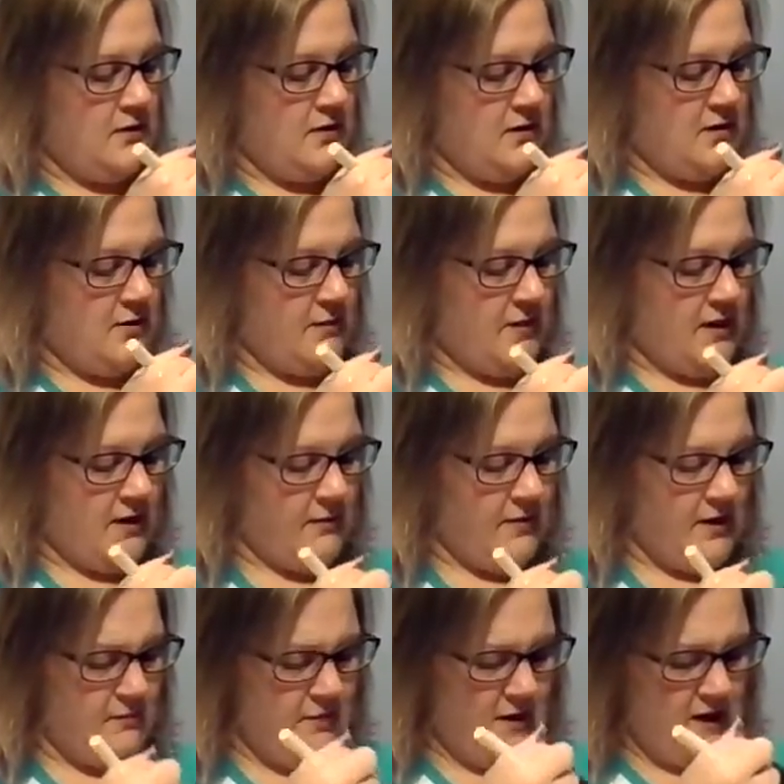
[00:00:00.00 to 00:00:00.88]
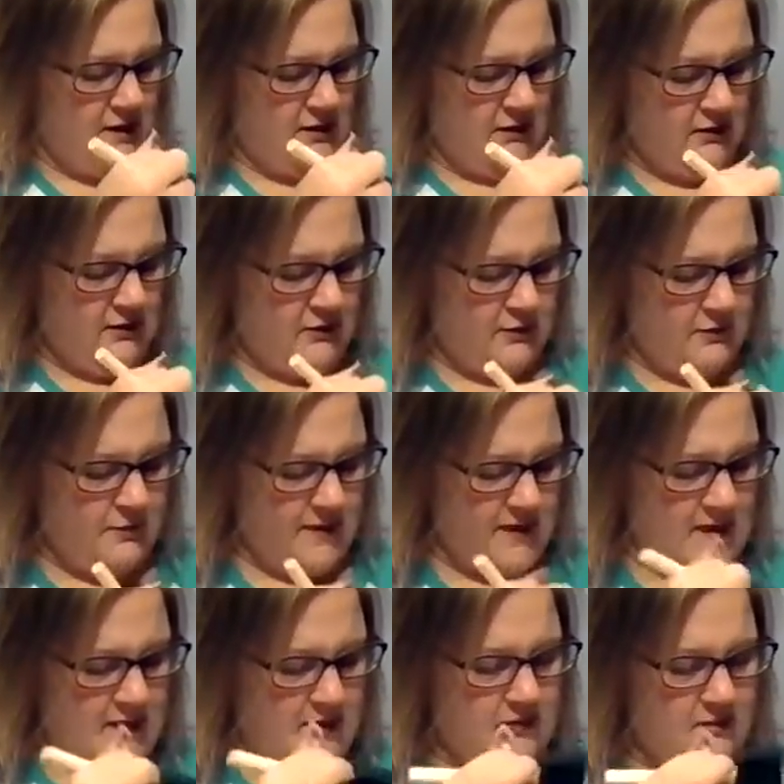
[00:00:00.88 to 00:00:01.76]
I made mine a little
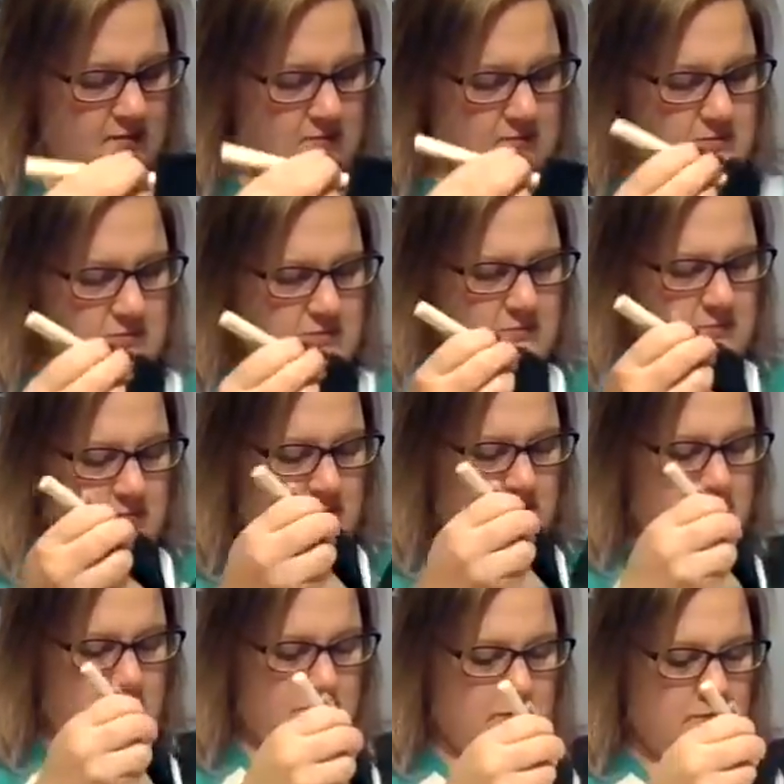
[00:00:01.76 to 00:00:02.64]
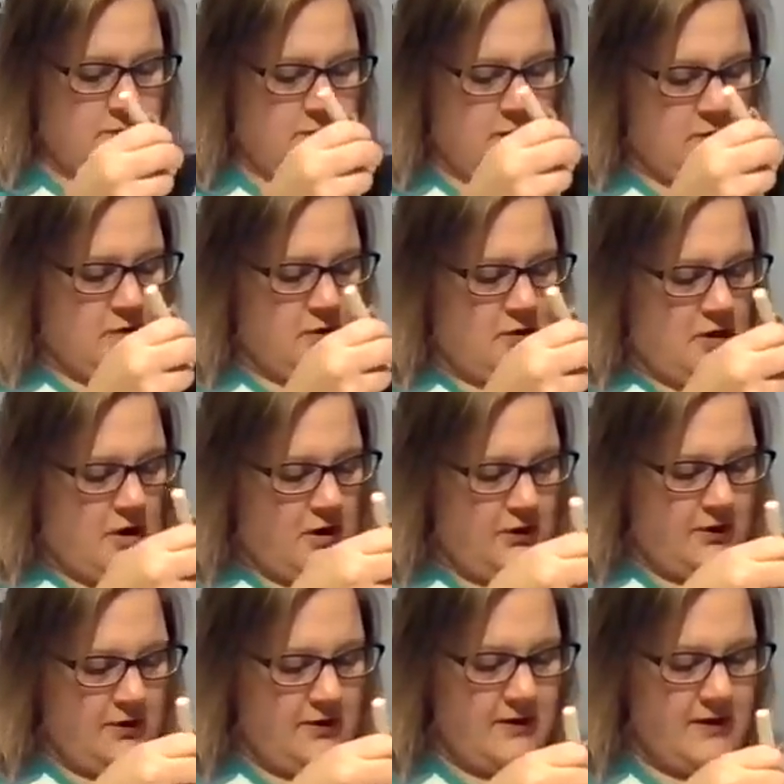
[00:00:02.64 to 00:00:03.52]
bit
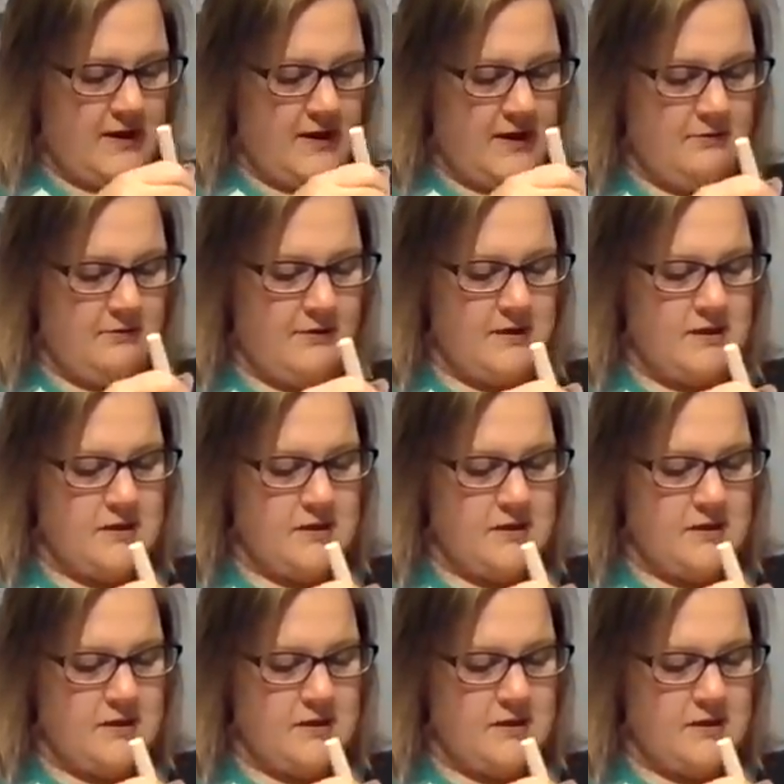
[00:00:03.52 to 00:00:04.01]
taller than I had